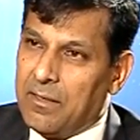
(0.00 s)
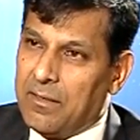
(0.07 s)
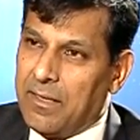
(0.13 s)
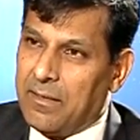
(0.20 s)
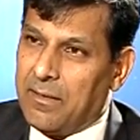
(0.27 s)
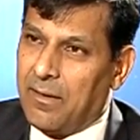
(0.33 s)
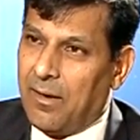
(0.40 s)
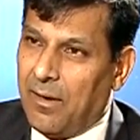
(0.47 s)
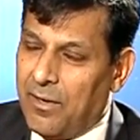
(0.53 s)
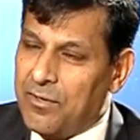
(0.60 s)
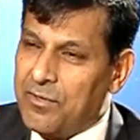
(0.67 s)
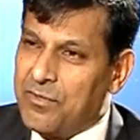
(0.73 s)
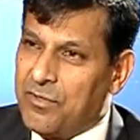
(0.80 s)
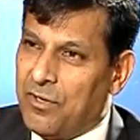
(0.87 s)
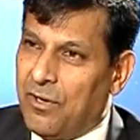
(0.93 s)
that our
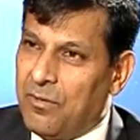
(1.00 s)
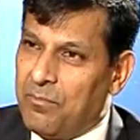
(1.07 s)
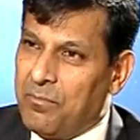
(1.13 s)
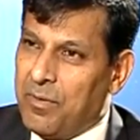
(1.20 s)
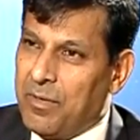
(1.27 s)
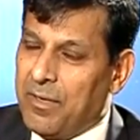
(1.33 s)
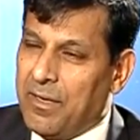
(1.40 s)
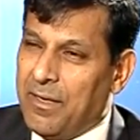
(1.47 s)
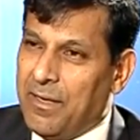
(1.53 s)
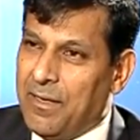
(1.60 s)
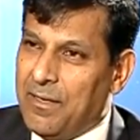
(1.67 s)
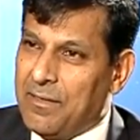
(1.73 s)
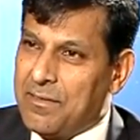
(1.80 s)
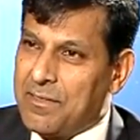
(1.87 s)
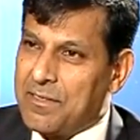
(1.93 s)
job
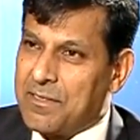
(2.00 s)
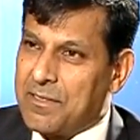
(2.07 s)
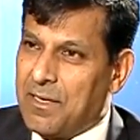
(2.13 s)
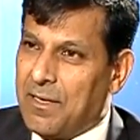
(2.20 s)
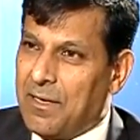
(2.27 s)
is